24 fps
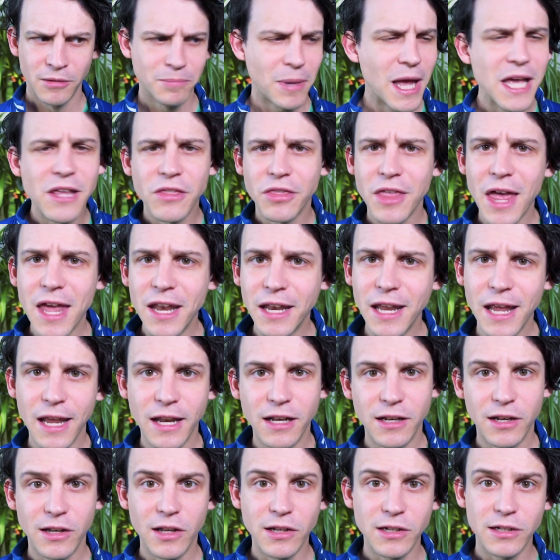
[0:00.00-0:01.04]
Back then,
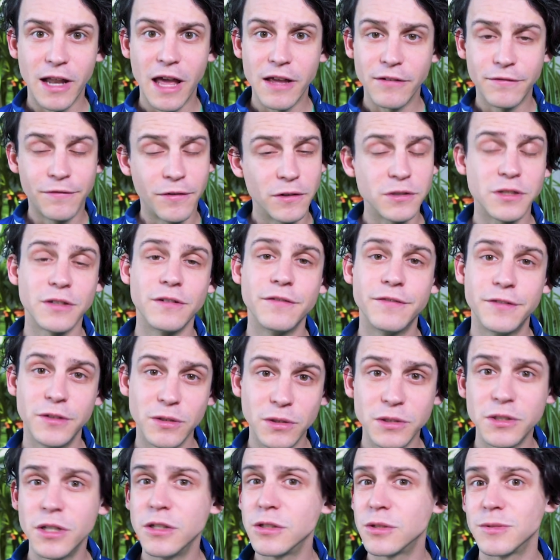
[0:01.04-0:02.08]
it looked like fossil
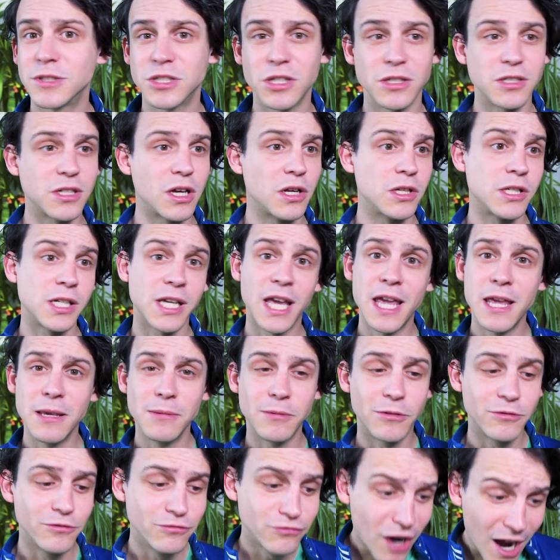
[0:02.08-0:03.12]
fuel use was just going to keep
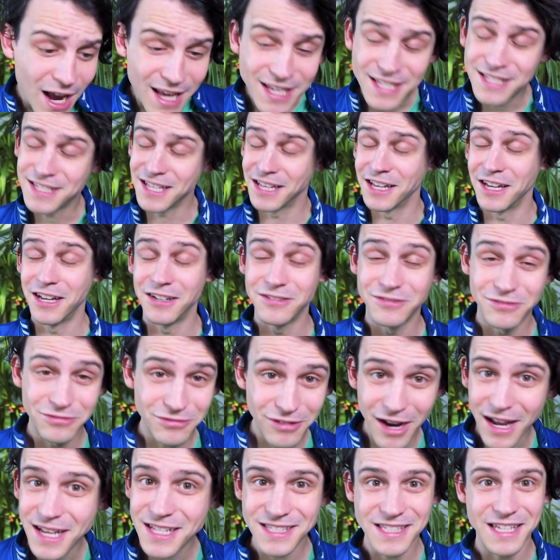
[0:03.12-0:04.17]
rising and
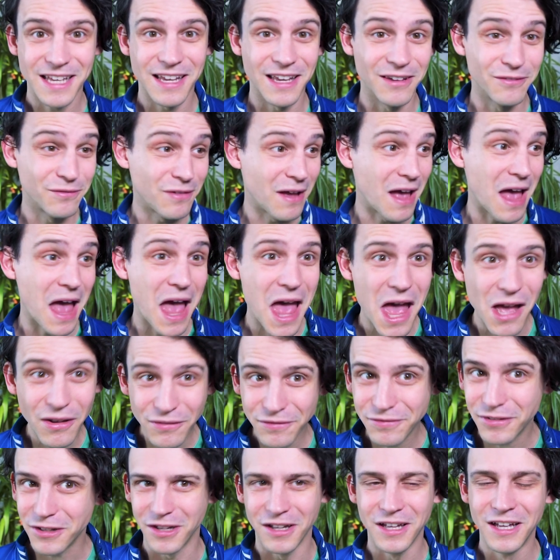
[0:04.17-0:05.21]
rising
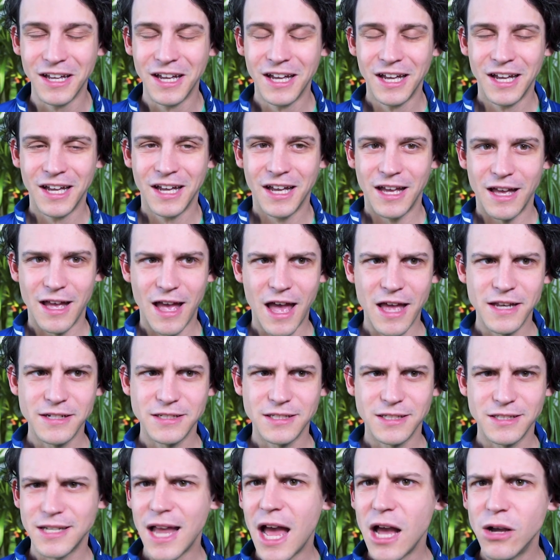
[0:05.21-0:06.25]
forever,
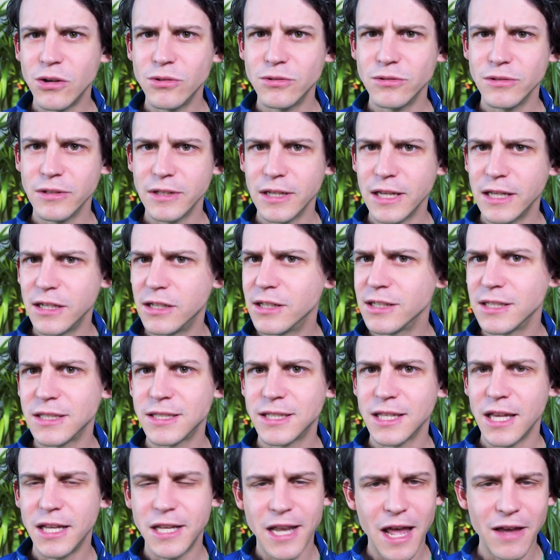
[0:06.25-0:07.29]
and now it
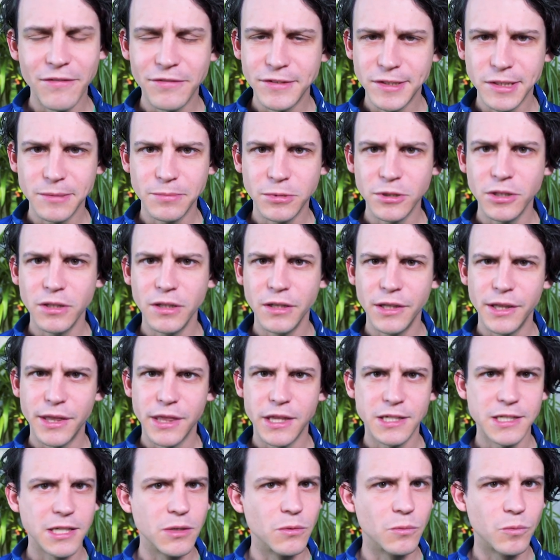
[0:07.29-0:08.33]
looks inevitable
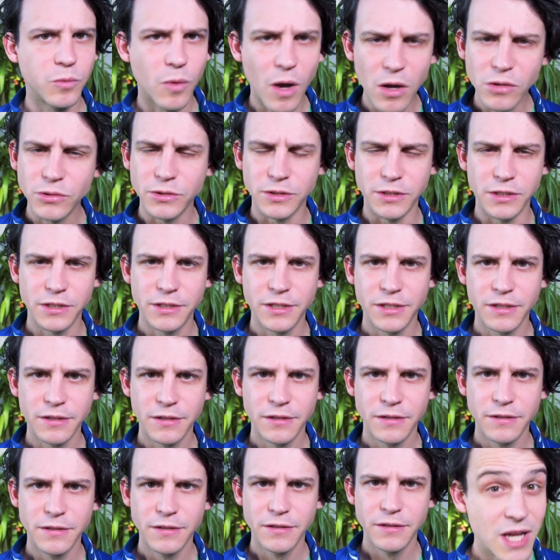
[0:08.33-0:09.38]
that it won't.
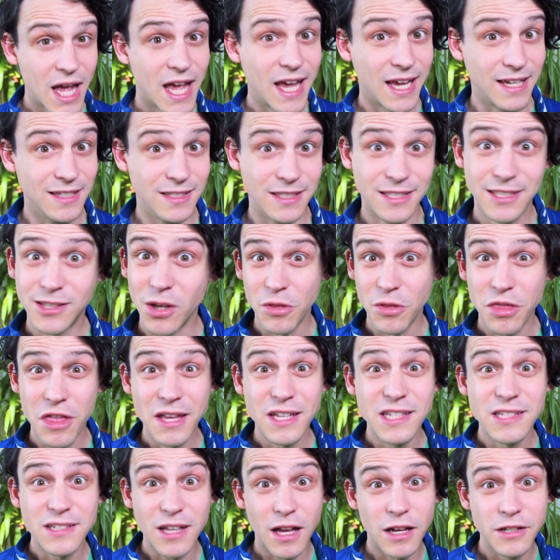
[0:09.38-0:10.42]
Okay,
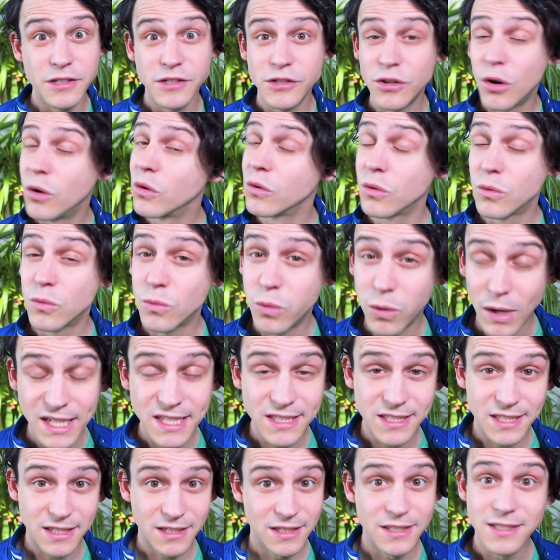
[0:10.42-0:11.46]
things are not
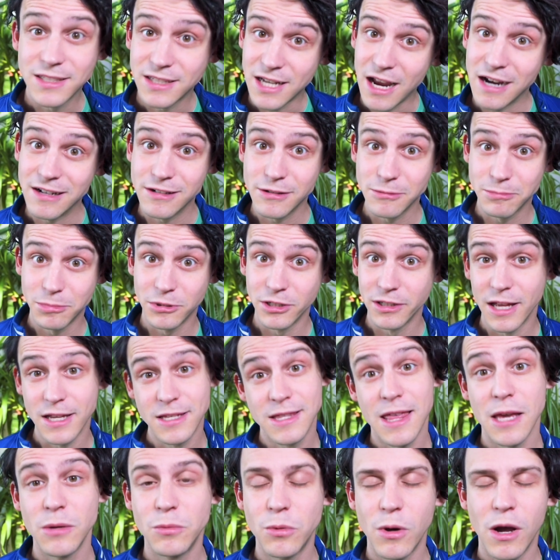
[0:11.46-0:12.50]
quite as terrible
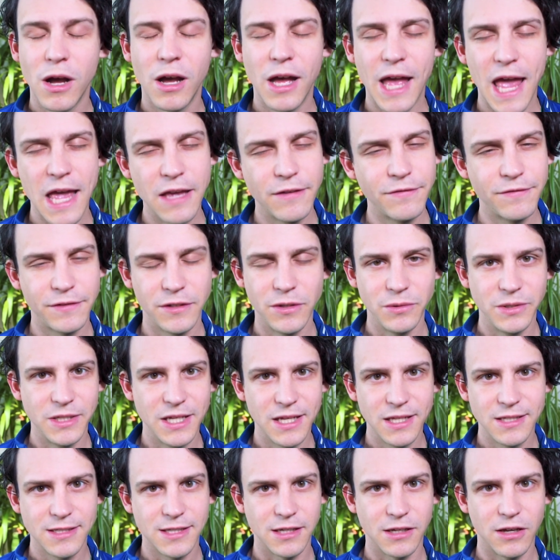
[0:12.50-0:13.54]
as they were a few
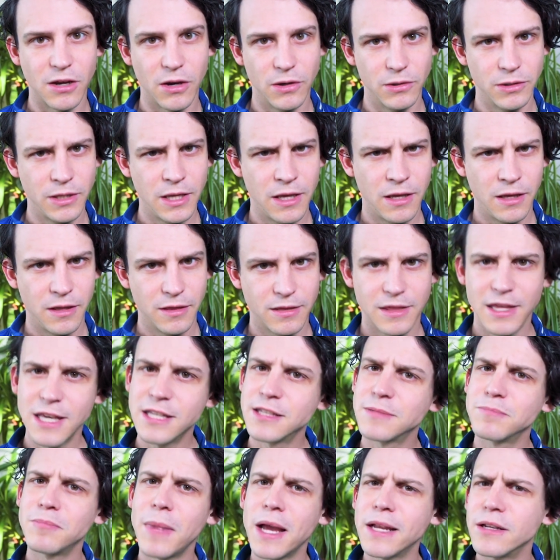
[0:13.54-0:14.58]
years ago.
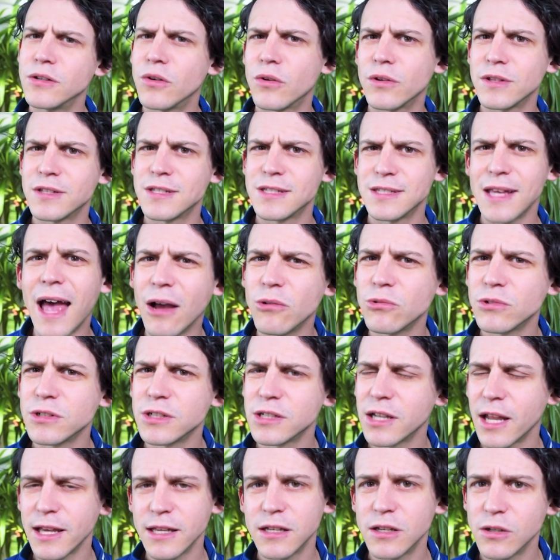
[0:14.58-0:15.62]
This might not
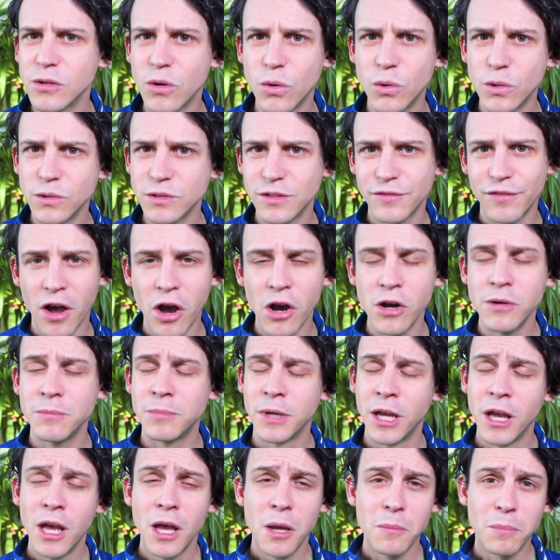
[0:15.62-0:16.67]
sound like a cause for
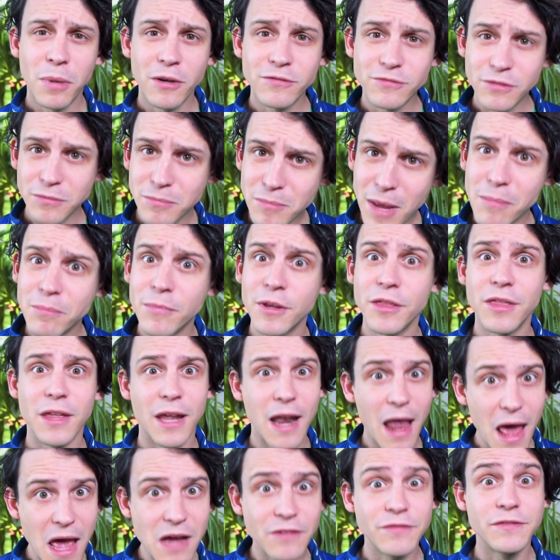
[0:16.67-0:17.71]
hope, but remember
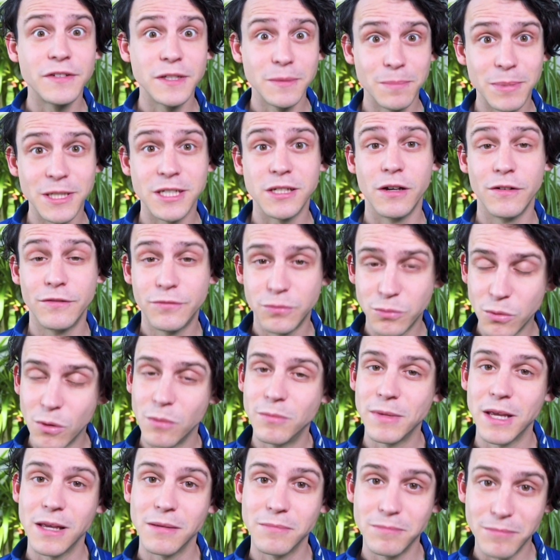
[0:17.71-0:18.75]
that every bit of
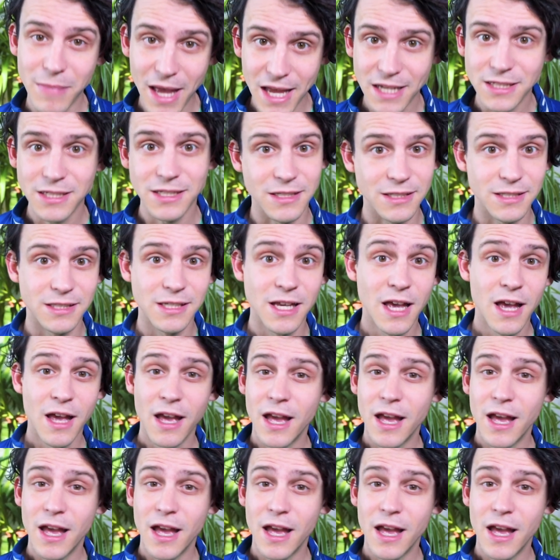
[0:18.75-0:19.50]
warming matters,